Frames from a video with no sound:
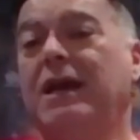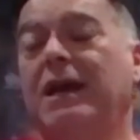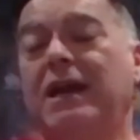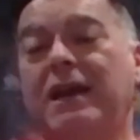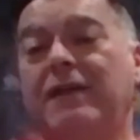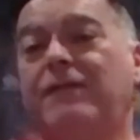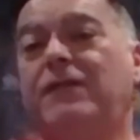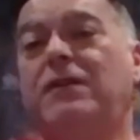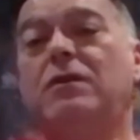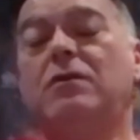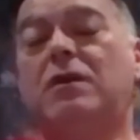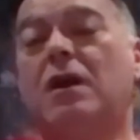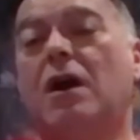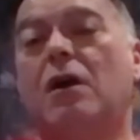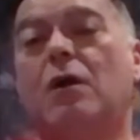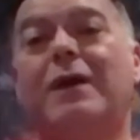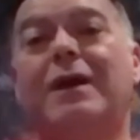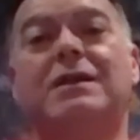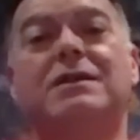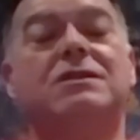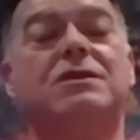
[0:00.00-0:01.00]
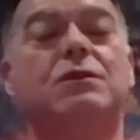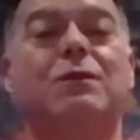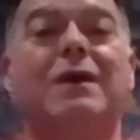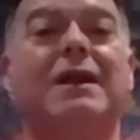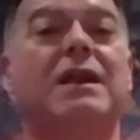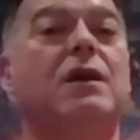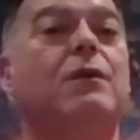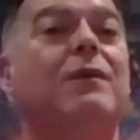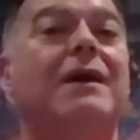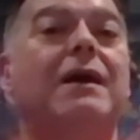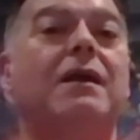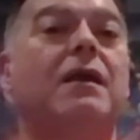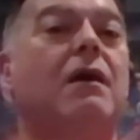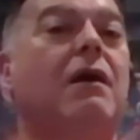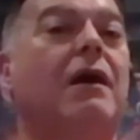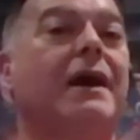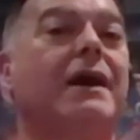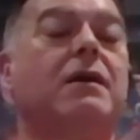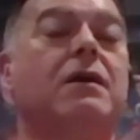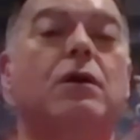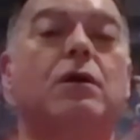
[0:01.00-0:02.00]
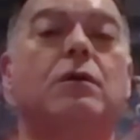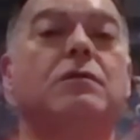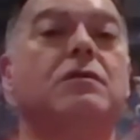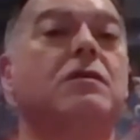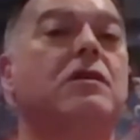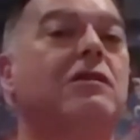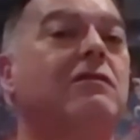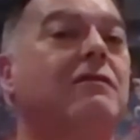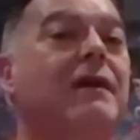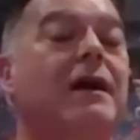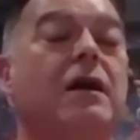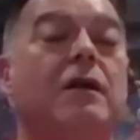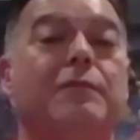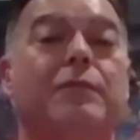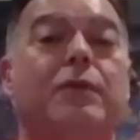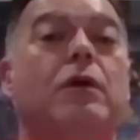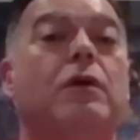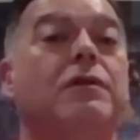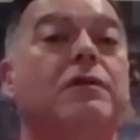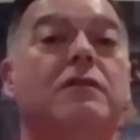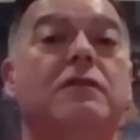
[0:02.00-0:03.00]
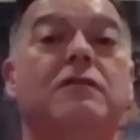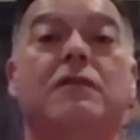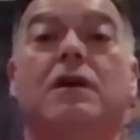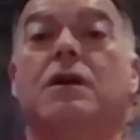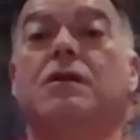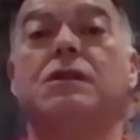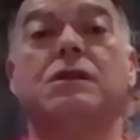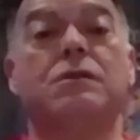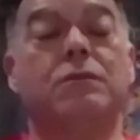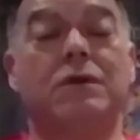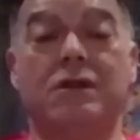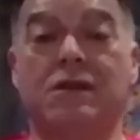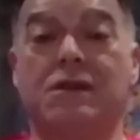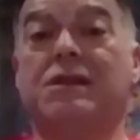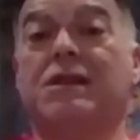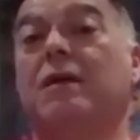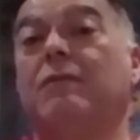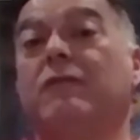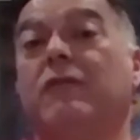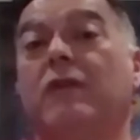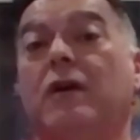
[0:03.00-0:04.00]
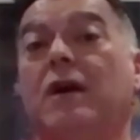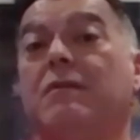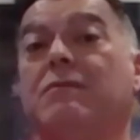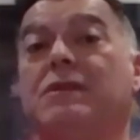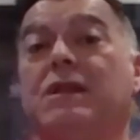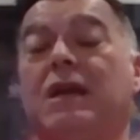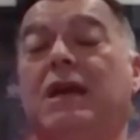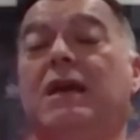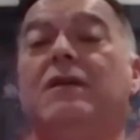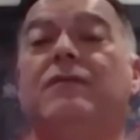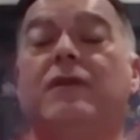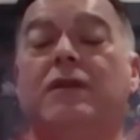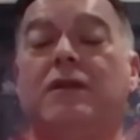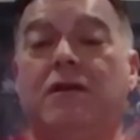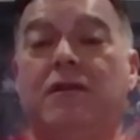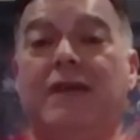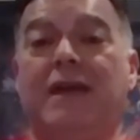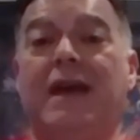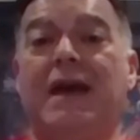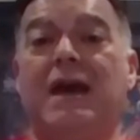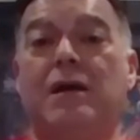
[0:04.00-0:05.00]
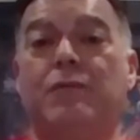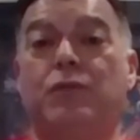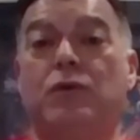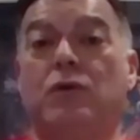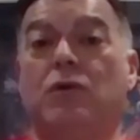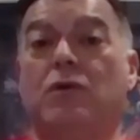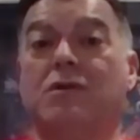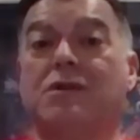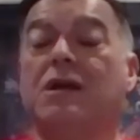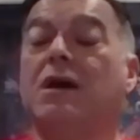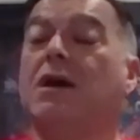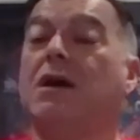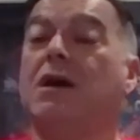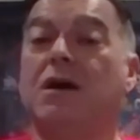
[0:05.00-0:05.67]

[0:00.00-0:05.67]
If you go into anywhere like Golden Corral, Ponderosa, and sometimes even at the airports,